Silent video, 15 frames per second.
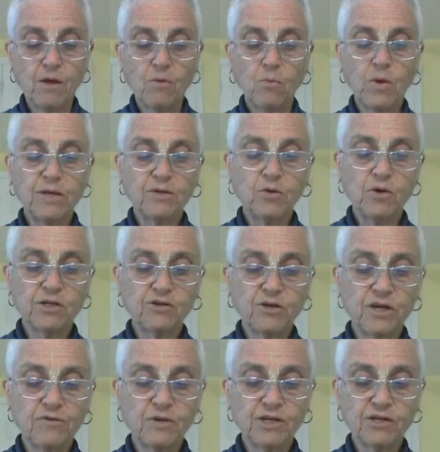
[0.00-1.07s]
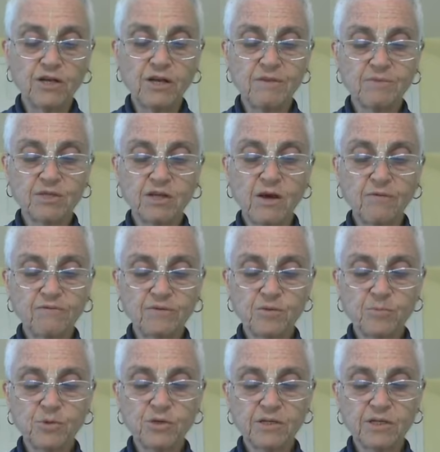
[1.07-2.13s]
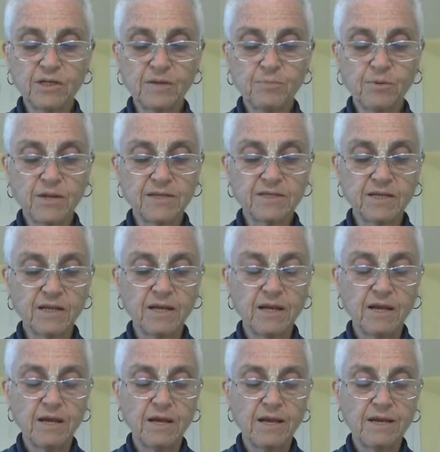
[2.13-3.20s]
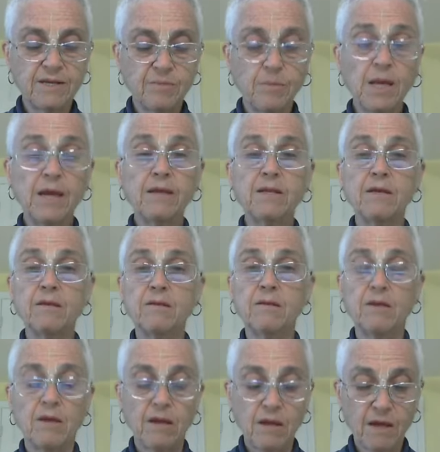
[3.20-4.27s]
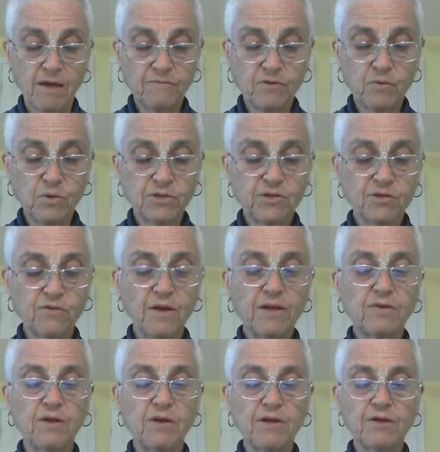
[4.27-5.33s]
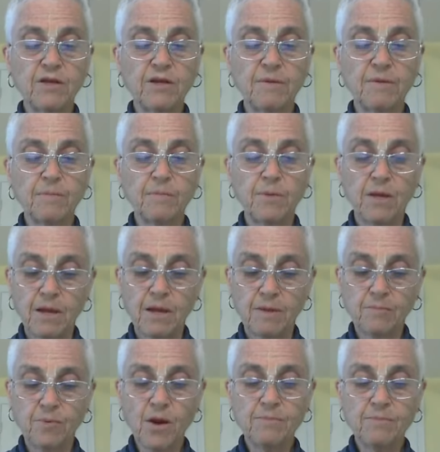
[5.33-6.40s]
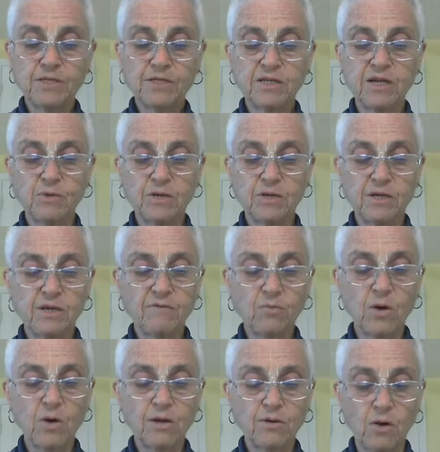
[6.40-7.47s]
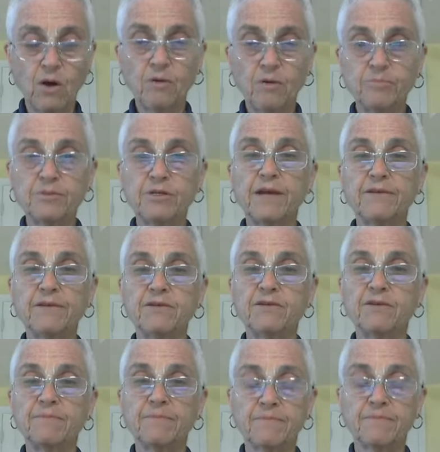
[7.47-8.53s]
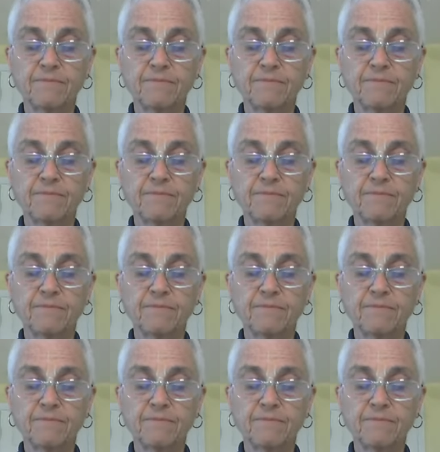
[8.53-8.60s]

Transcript: When Lord Sri Krishna himself was personally present, he demanded everyone surrender unto him and promised he would give one all protection.